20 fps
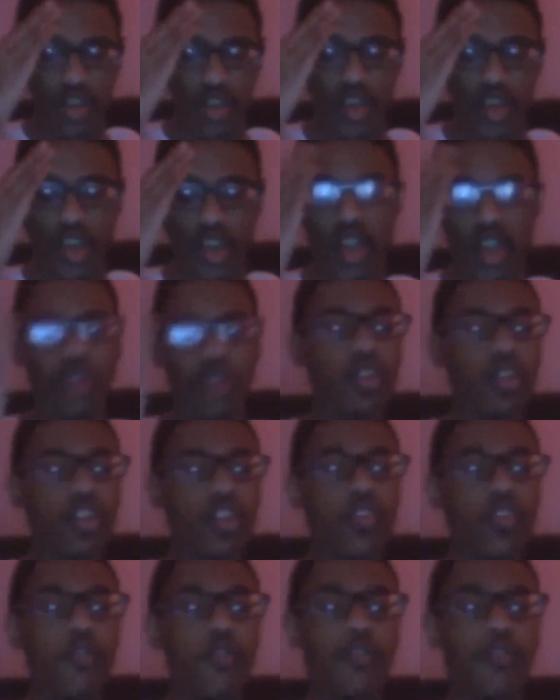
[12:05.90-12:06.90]
Ellie
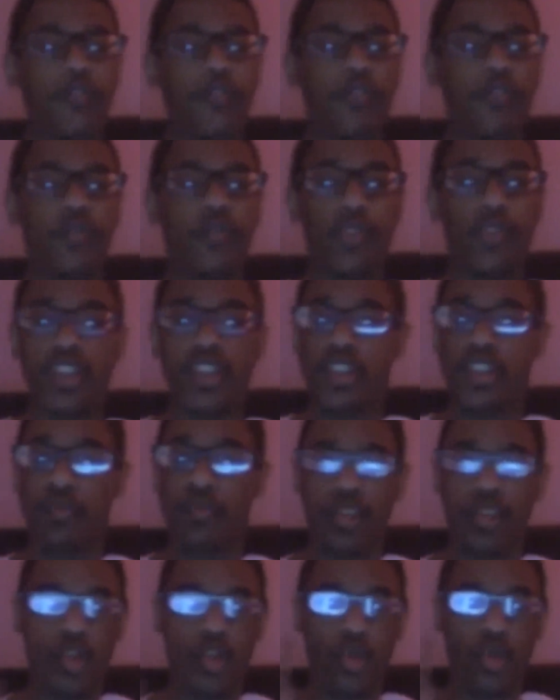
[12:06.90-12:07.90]
is a
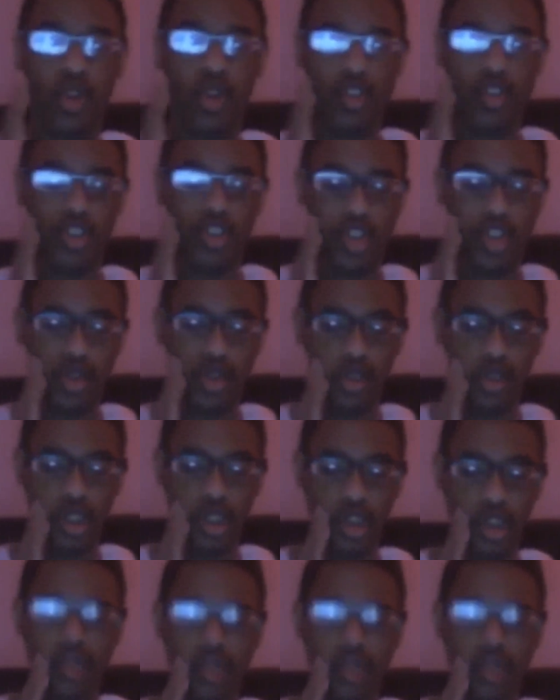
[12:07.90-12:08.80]
bit one note here,